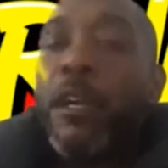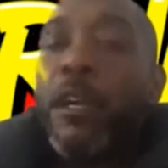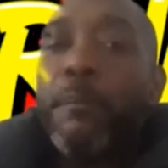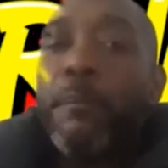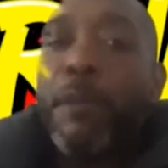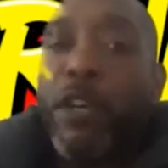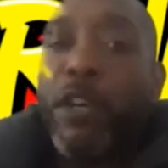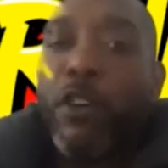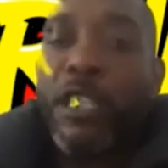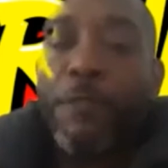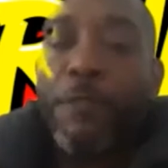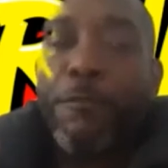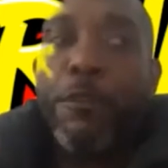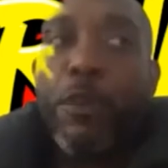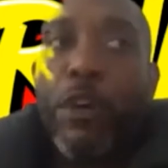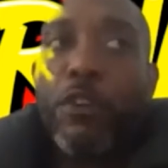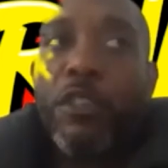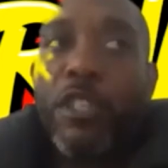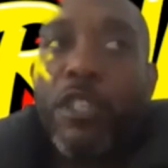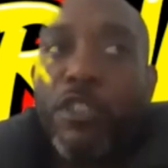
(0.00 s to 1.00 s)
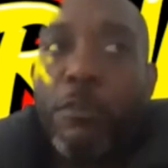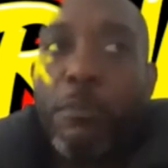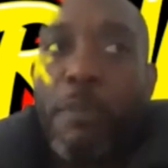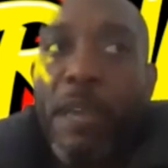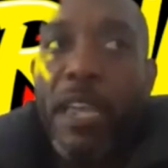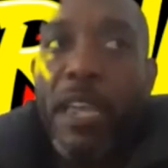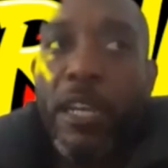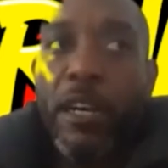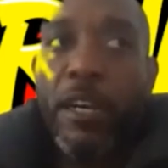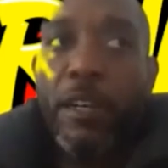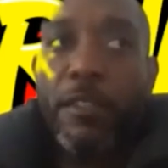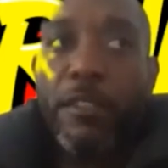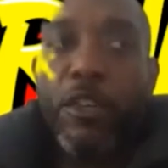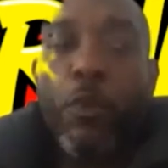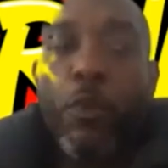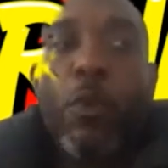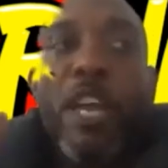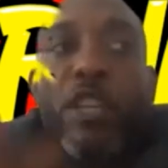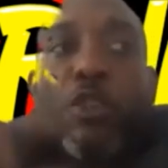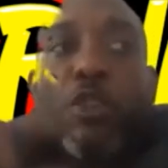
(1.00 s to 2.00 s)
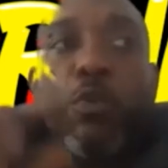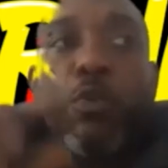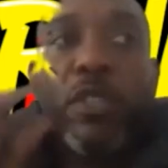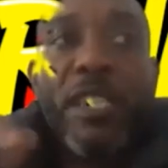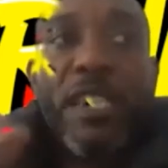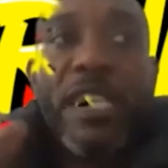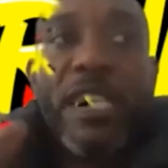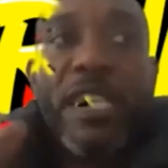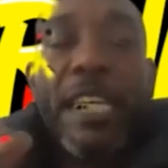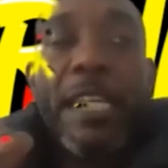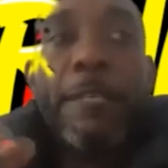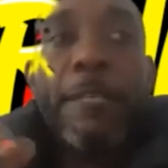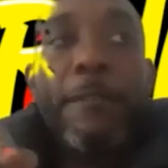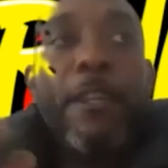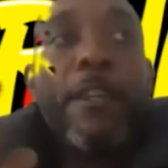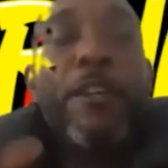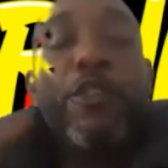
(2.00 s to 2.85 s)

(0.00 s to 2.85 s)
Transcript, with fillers: Because if you go to Jamaica, so where you will see,